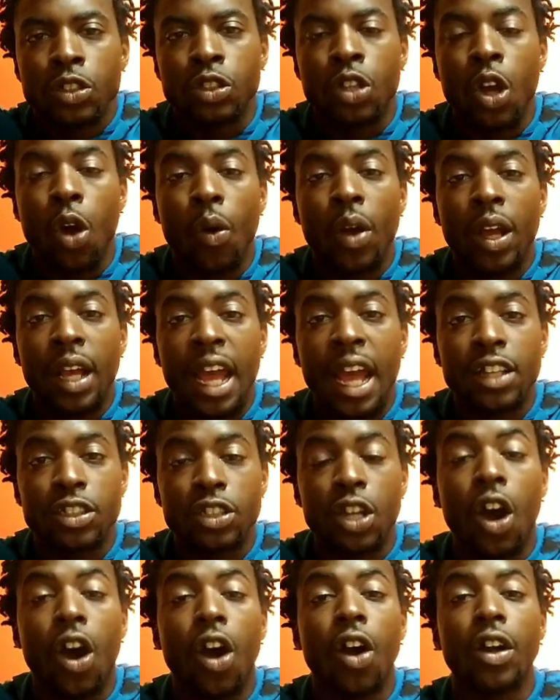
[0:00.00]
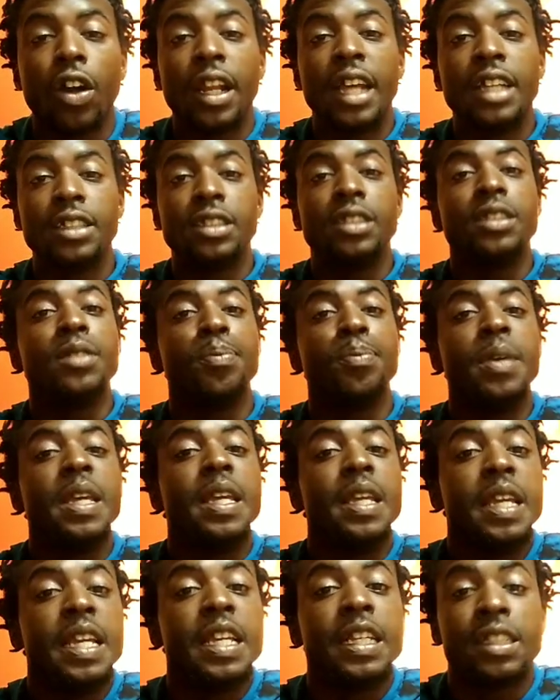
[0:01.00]
going as hard as
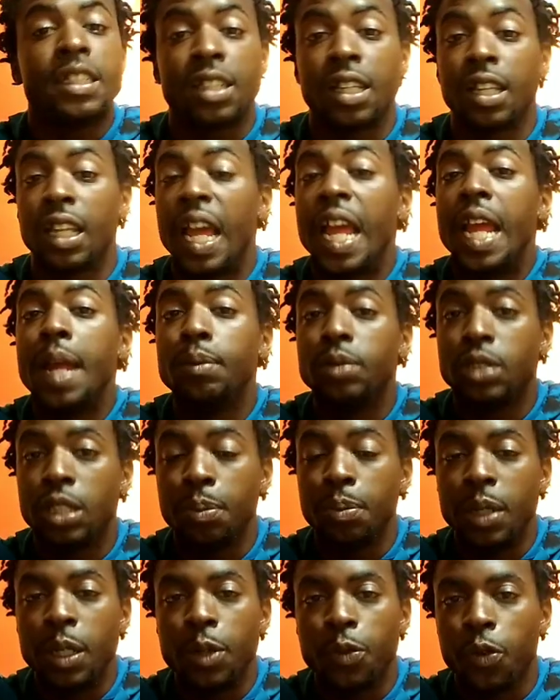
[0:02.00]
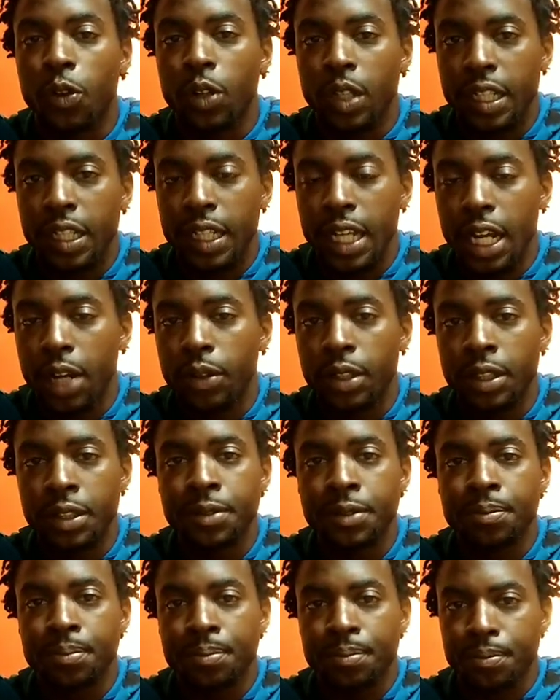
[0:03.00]
he claims to be for Kierra.
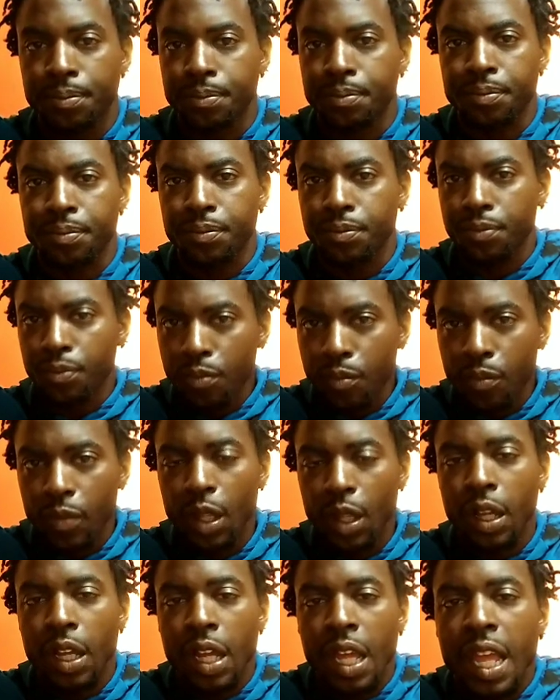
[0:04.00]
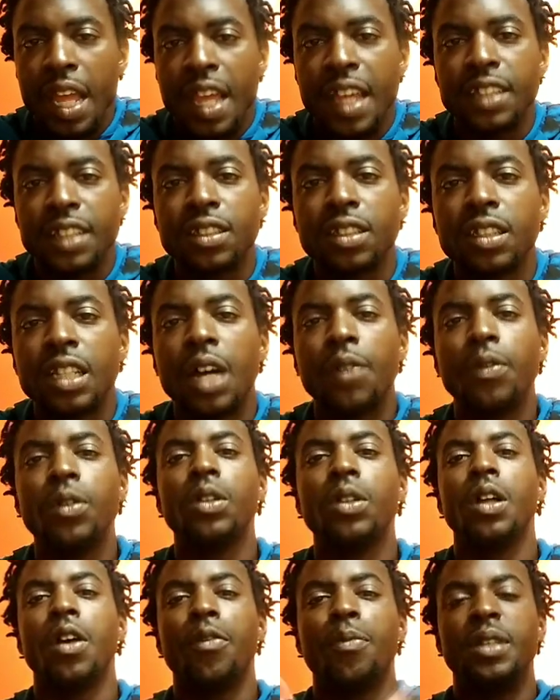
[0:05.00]
His
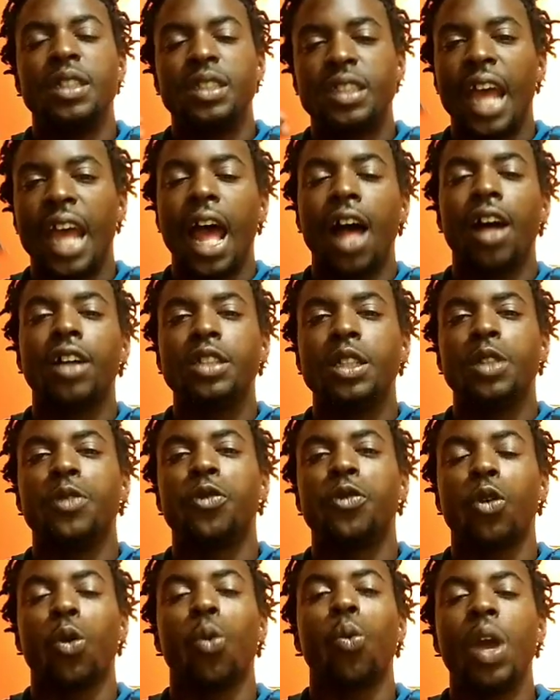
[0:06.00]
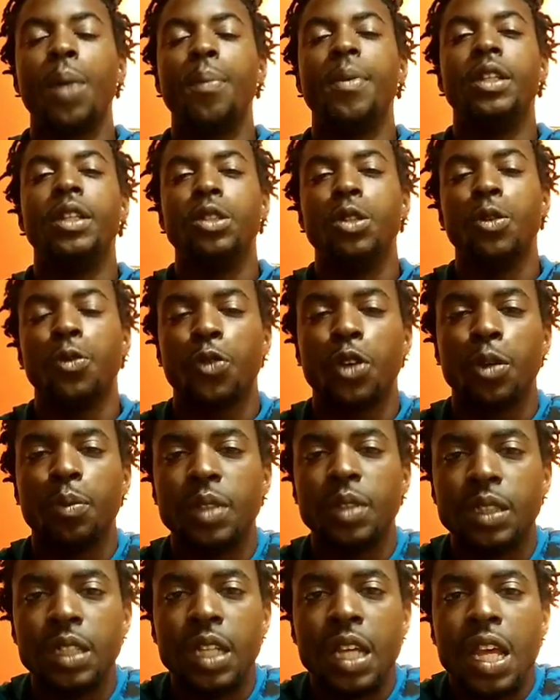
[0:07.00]
level of mentality for women, you feel
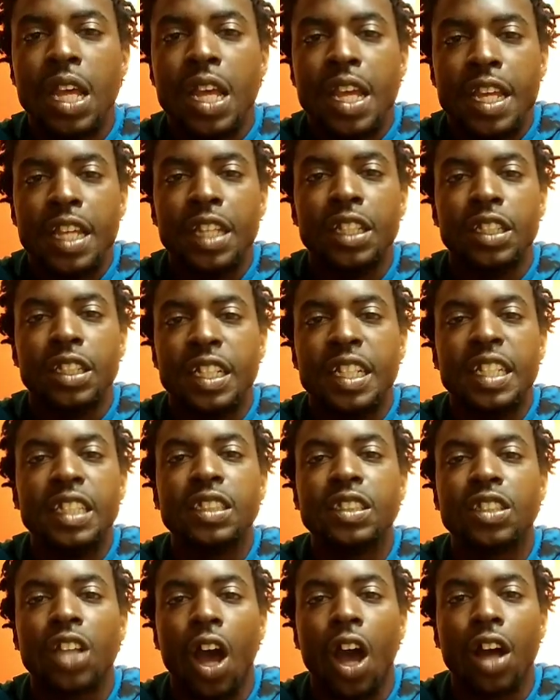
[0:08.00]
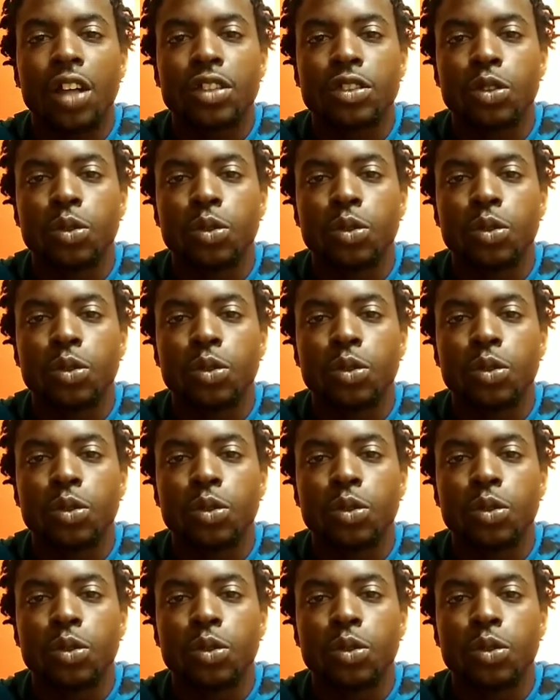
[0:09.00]
me? He talks